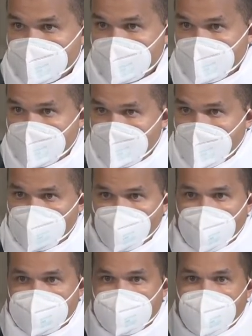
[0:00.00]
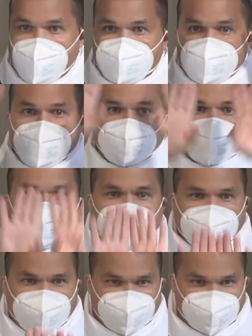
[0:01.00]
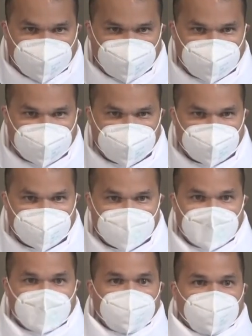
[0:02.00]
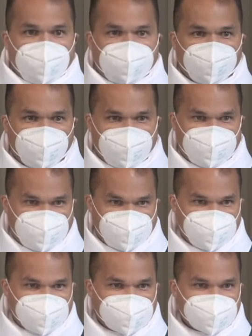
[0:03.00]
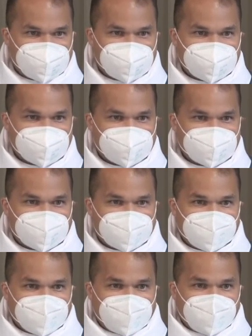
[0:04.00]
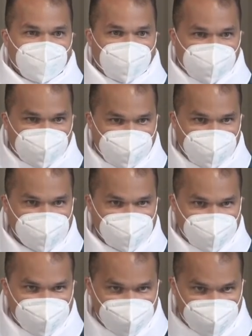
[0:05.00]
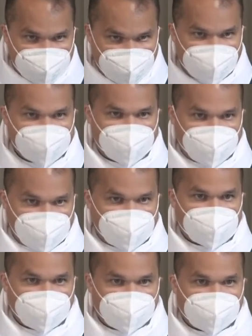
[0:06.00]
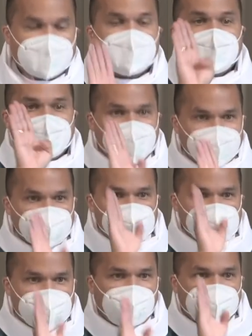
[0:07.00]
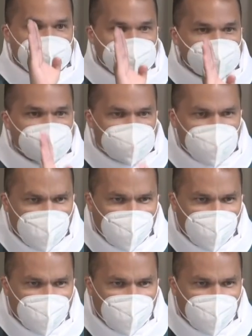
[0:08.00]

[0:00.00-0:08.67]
And right now, you may laugh, but my friends, when Jesus says it, it shall be so.